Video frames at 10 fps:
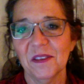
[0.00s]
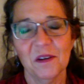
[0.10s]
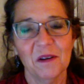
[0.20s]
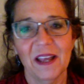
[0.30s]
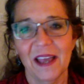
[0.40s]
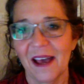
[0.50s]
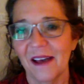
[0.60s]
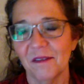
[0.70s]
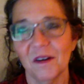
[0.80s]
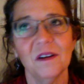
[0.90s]
though I
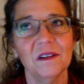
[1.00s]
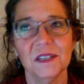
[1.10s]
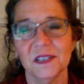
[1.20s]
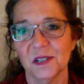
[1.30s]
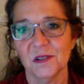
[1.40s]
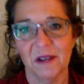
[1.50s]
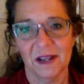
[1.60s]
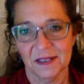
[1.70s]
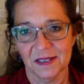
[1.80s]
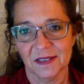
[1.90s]
have all this
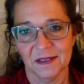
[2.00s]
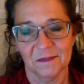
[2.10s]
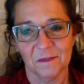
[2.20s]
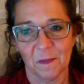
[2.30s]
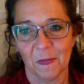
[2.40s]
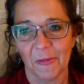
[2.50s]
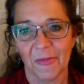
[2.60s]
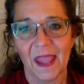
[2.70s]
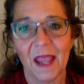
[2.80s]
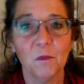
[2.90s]
stress
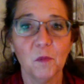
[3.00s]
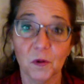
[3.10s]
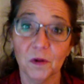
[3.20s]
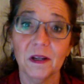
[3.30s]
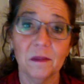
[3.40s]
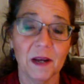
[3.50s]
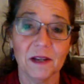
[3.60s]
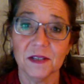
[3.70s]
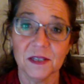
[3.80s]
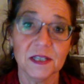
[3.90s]
and worry
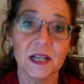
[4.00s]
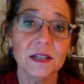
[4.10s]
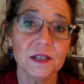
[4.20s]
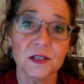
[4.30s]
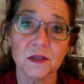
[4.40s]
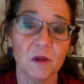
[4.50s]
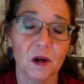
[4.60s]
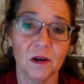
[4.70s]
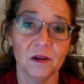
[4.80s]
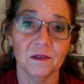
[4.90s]
about this test
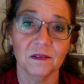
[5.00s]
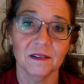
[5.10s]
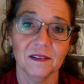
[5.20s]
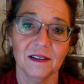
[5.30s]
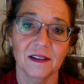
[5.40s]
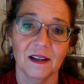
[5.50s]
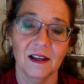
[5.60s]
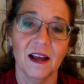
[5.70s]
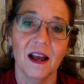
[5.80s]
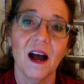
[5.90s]
tomorrow,
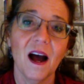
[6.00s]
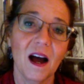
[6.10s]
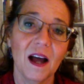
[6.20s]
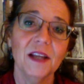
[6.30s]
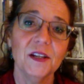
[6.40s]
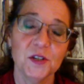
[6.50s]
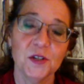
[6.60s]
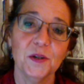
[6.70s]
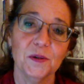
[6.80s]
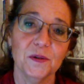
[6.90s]
I
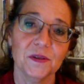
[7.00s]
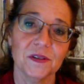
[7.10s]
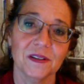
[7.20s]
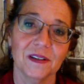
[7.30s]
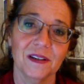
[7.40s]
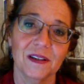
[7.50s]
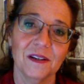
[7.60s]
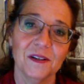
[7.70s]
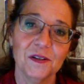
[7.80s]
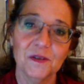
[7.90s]
choose
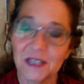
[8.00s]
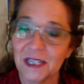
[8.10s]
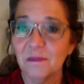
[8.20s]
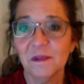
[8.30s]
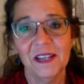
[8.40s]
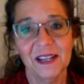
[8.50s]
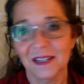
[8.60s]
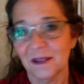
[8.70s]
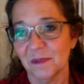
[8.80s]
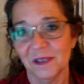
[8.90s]
to deeply and
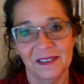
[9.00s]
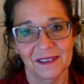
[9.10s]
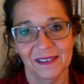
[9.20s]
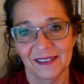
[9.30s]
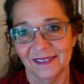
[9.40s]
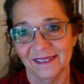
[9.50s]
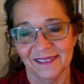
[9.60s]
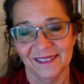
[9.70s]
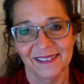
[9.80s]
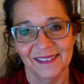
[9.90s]
completely
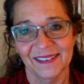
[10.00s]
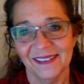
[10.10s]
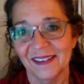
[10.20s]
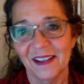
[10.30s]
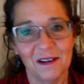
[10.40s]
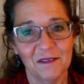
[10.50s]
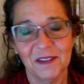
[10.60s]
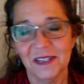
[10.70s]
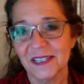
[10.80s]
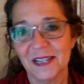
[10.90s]
love and
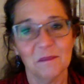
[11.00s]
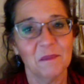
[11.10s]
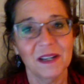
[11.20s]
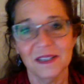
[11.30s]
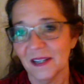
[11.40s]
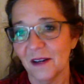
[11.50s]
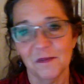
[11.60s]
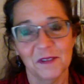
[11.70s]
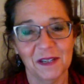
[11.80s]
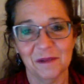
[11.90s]
accept myself
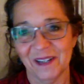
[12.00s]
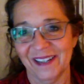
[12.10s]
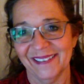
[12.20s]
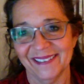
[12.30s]
anyway.